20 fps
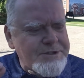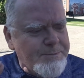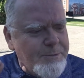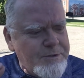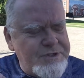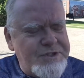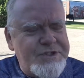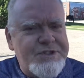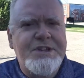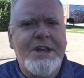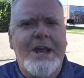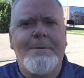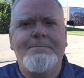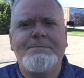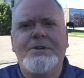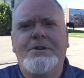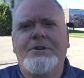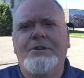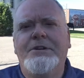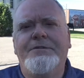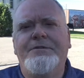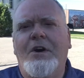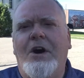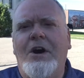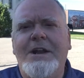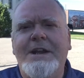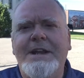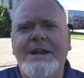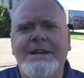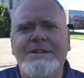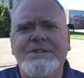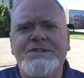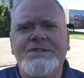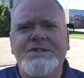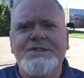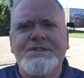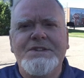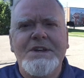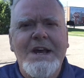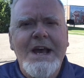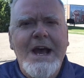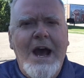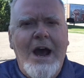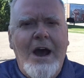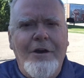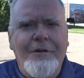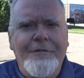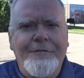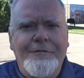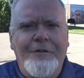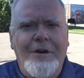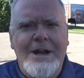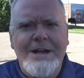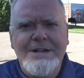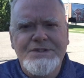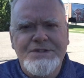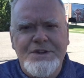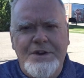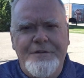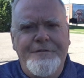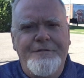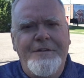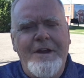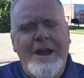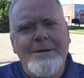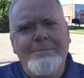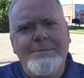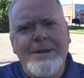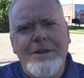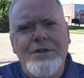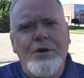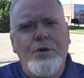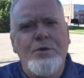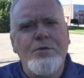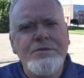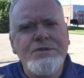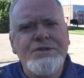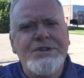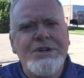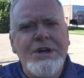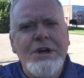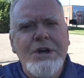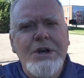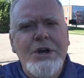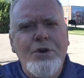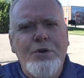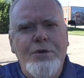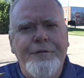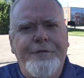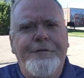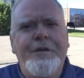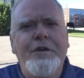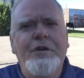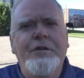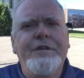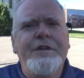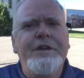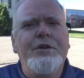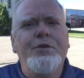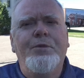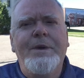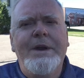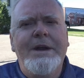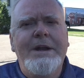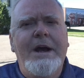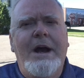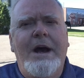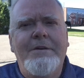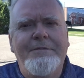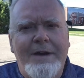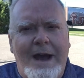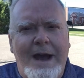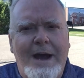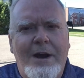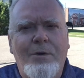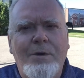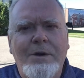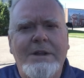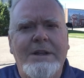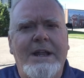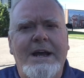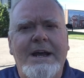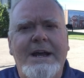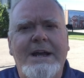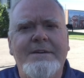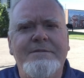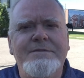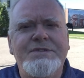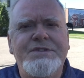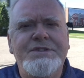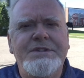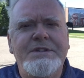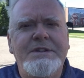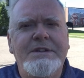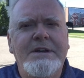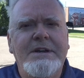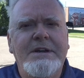most skeptical of audiences, our friends, our family, those who fill the arena of our lives,